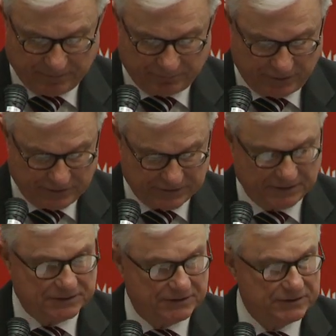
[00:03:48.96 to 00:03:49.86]
our
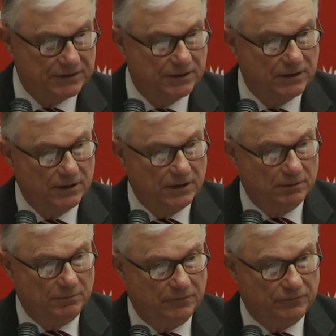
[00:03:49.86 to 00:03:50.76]
processes
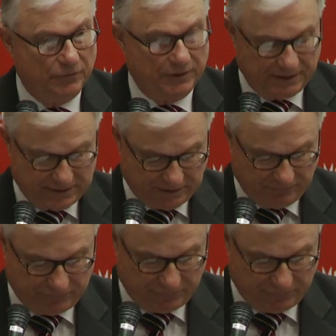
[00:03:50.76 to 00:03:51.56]
before they came